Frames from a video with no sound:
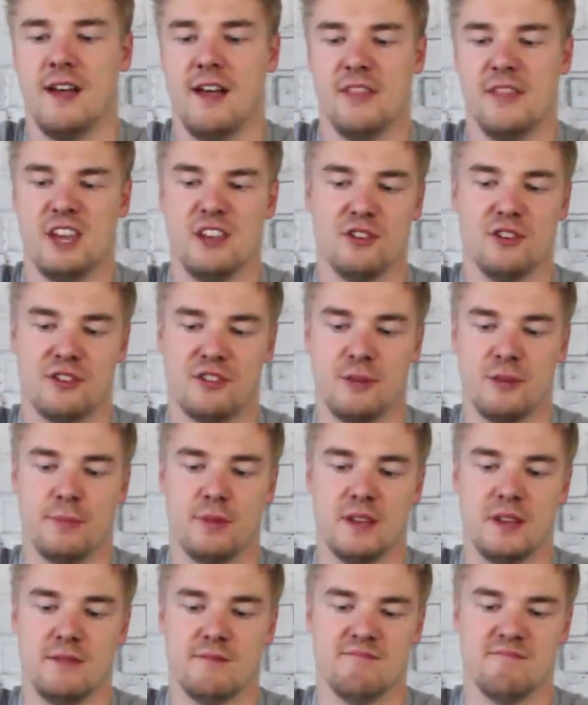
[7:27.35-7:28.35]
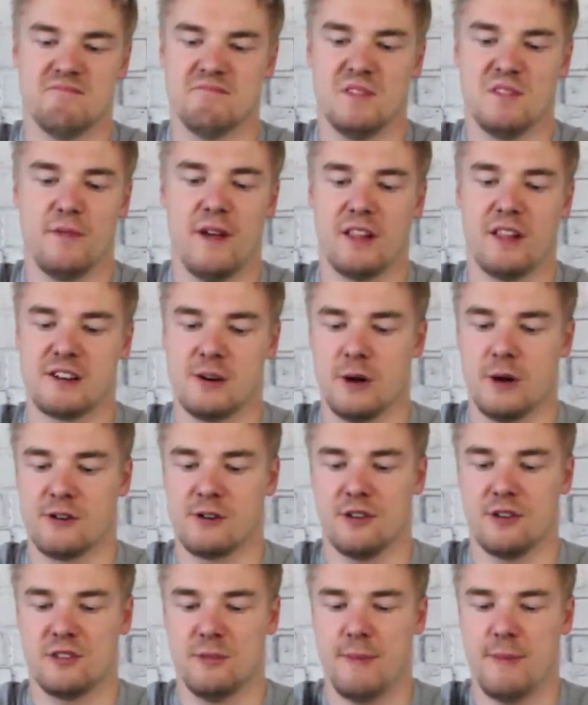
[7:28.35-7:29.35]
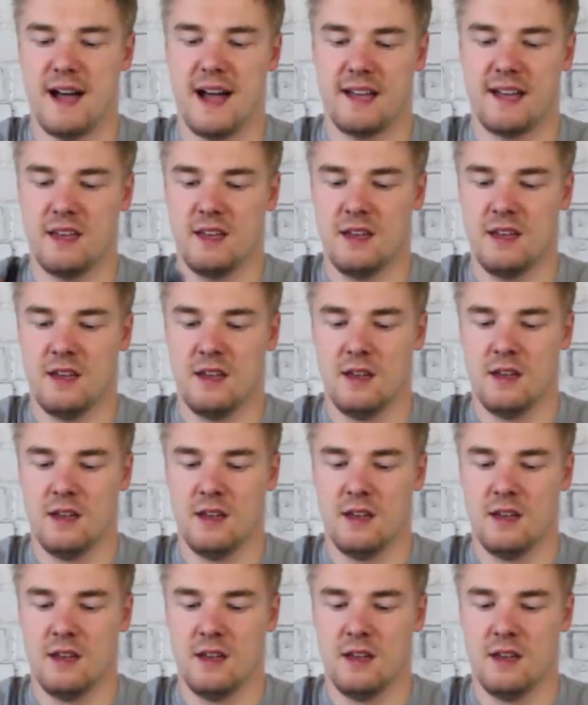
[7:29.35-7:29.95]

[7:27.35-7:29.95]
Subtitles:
that you just simply Velcro across the back.